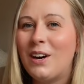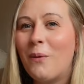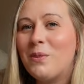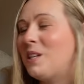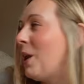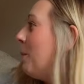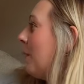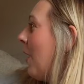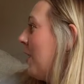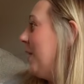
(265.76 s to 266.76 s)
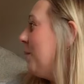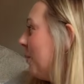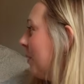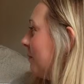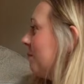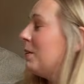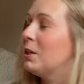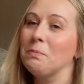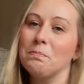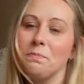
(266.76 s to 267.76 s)
Obviously like blind me, but you
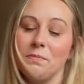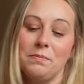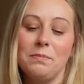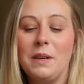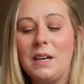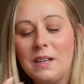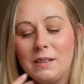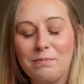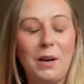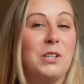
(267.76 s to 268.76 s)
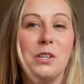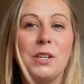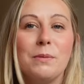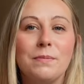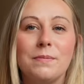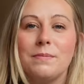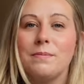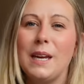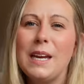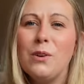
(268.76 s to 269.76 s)
know, I don't know.
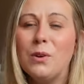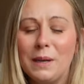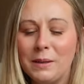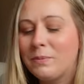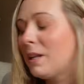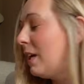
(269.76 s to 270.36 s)
Ignore me.